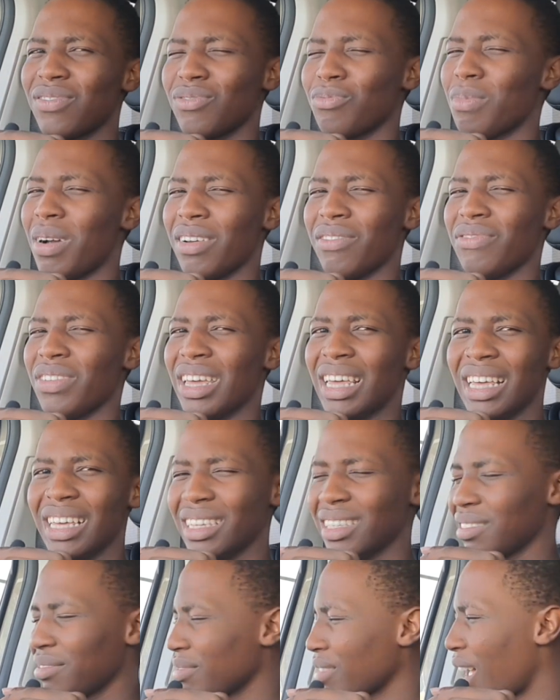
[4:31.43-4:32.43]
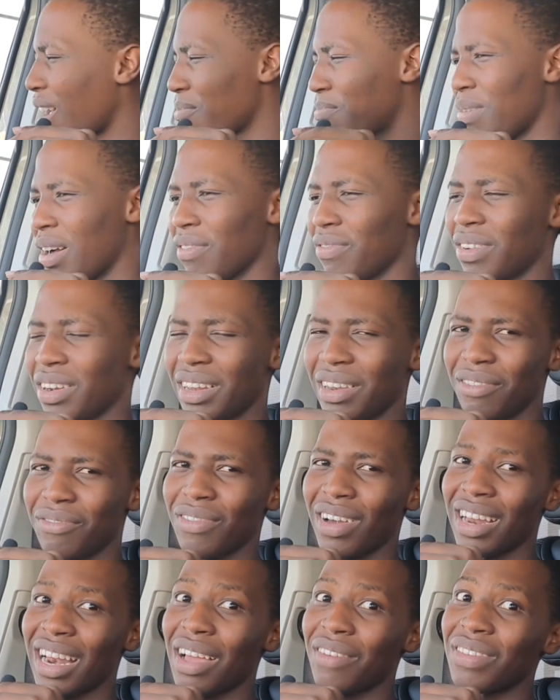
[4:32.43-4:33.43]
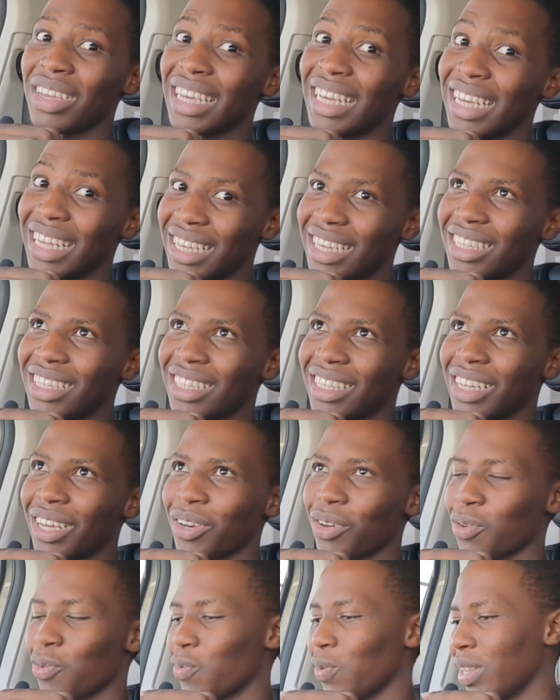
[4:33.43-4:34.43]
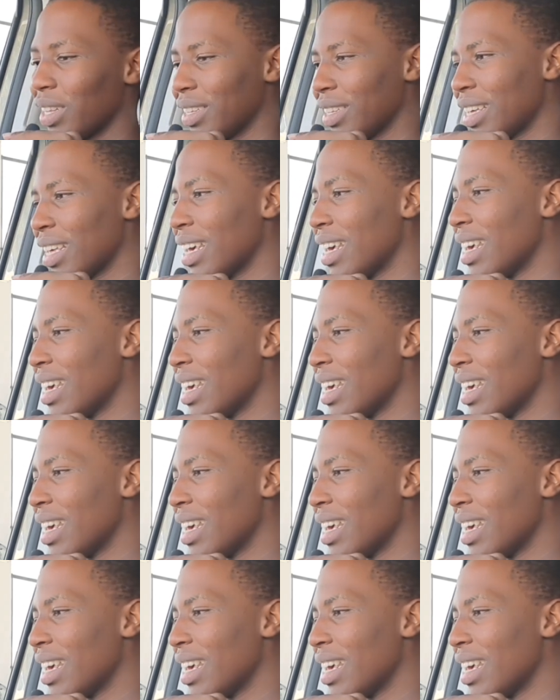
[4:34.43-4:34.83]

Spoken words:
my fingers perfectly fine. I have a heated steering wheel.